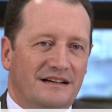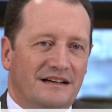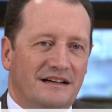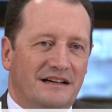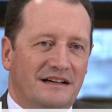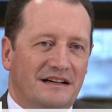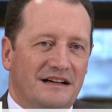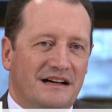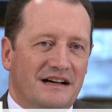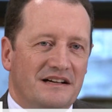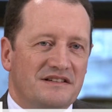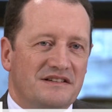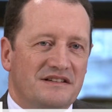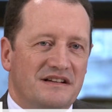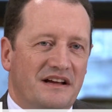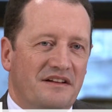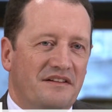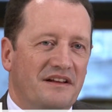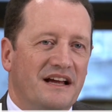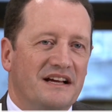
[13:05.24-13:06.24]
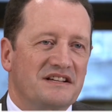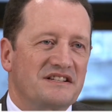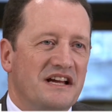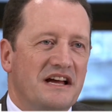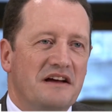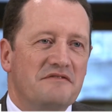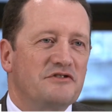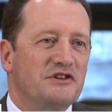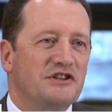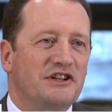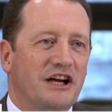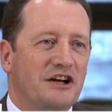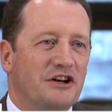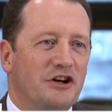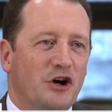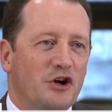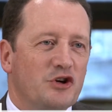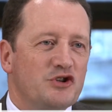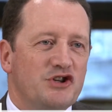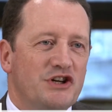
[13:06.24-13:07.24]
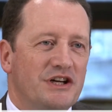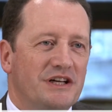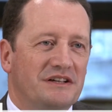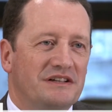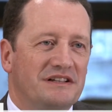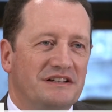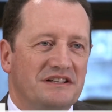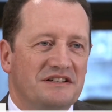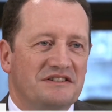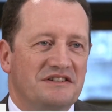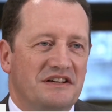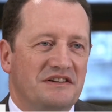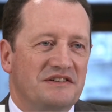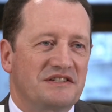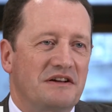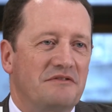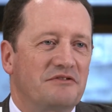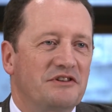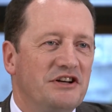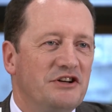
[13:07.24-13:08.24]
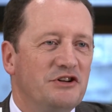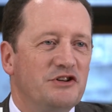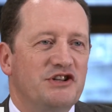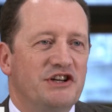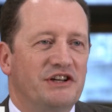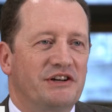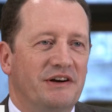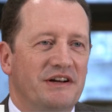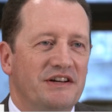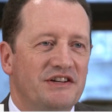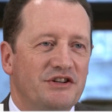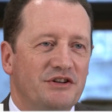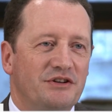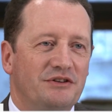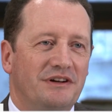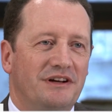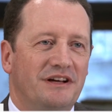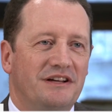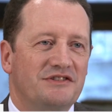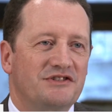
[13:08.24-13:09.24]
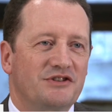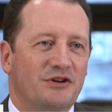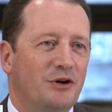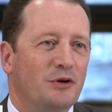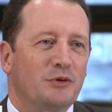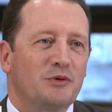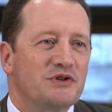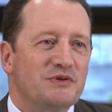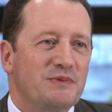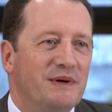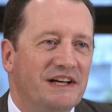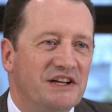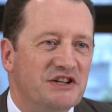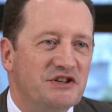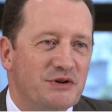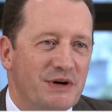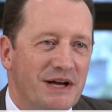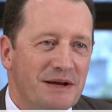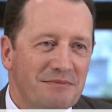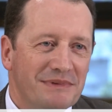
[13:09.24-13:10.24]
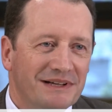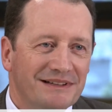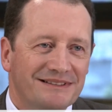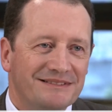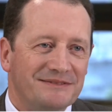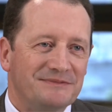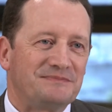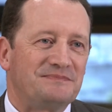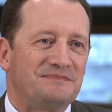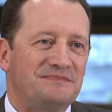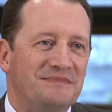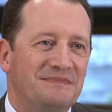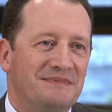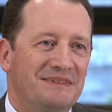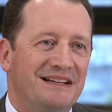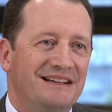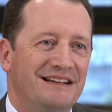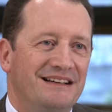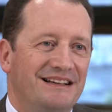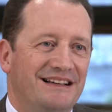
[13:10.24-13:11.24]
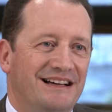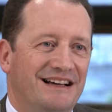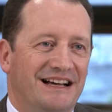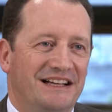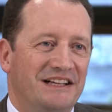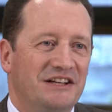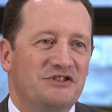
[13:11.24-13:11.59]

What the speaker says: I think as every technology and as every new generation, it's always been a dream, and